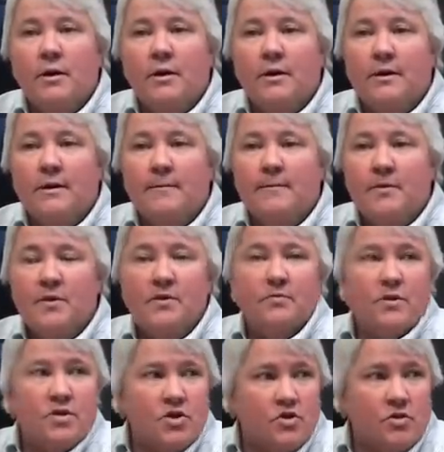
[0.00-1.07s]

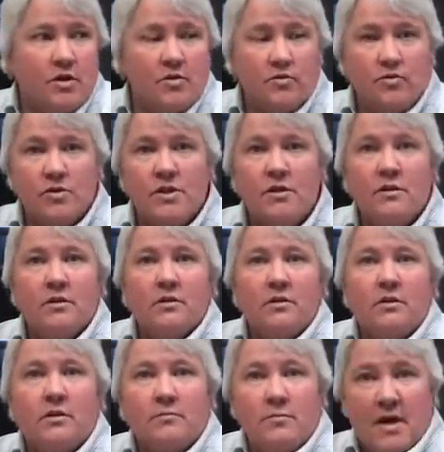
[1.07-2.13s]
administrators,
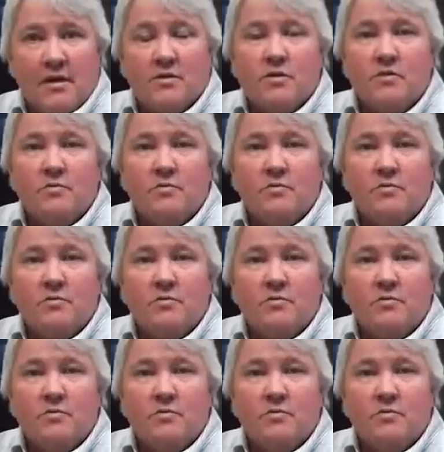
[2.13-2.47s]
PACS